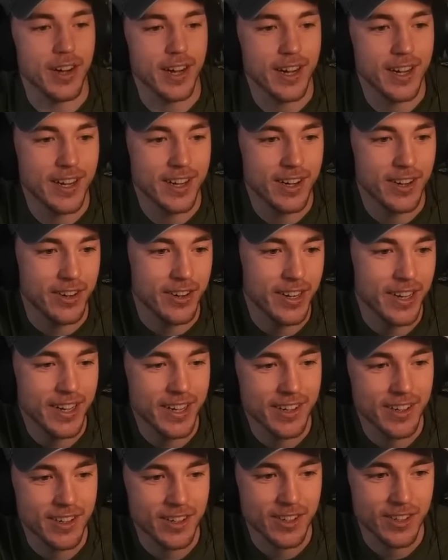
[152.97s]
oh
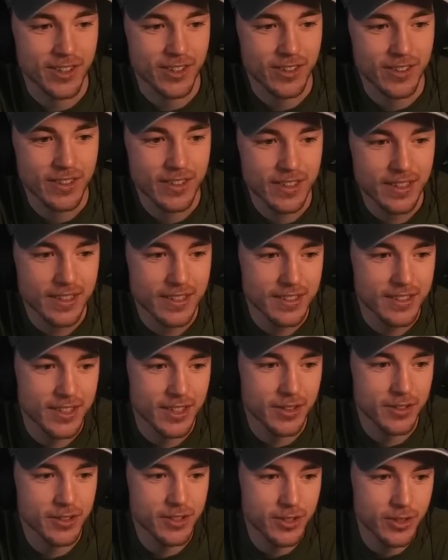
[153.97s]
no,
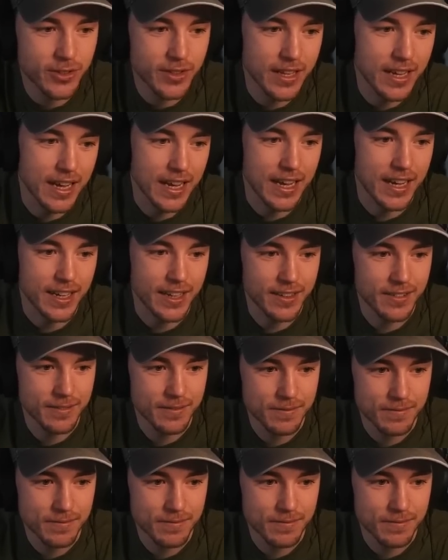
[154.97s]
don't do that.